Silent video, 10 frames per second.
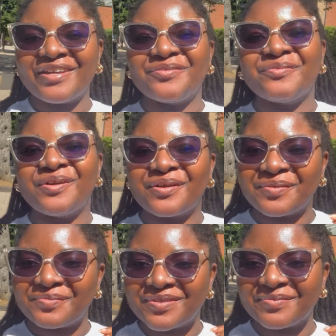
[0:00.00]
and
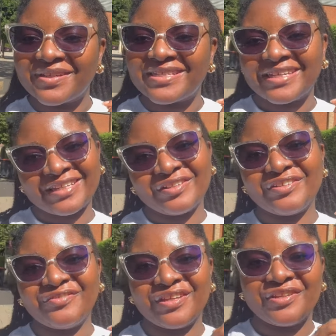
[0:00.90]
welcome to my channel
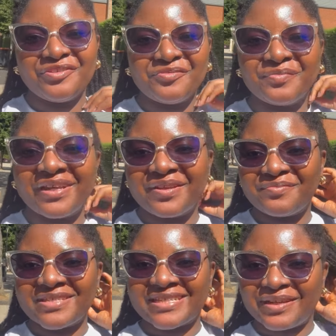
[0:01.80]
if you're new my
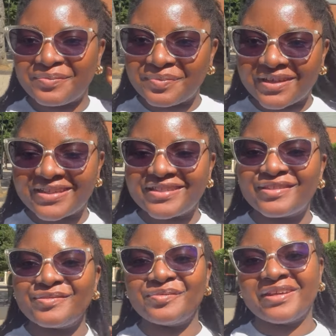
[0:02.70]
name is lip and it's
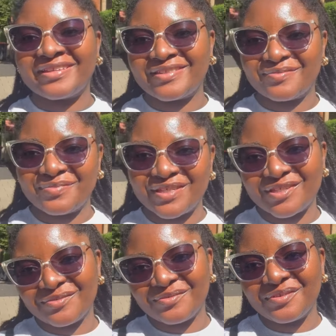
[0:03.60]
so nice to
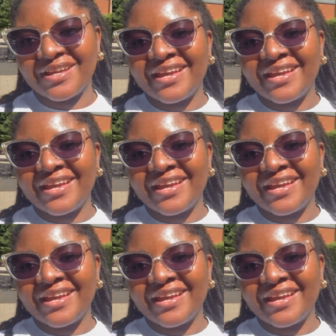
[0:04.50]
meet you